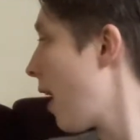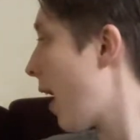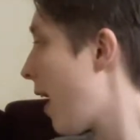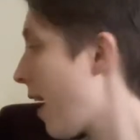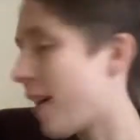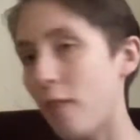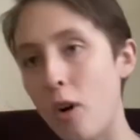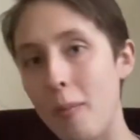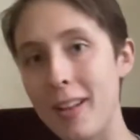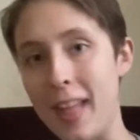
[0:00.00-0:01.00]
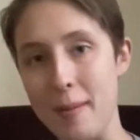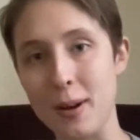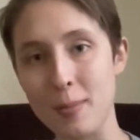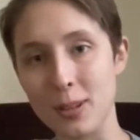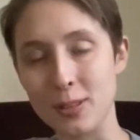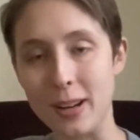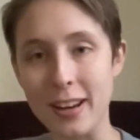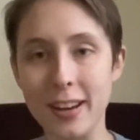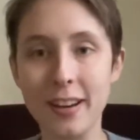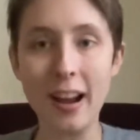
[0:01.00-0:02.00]
I have all my library books right
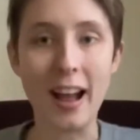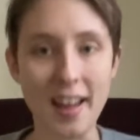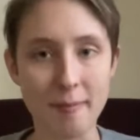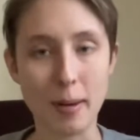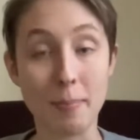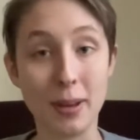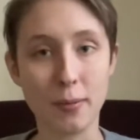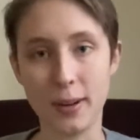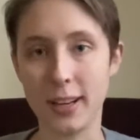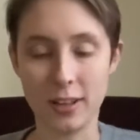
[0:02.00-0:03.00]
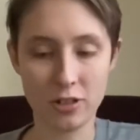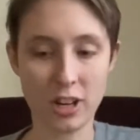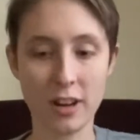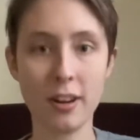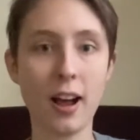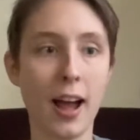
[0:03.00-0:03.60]
here. I have my big reading chair.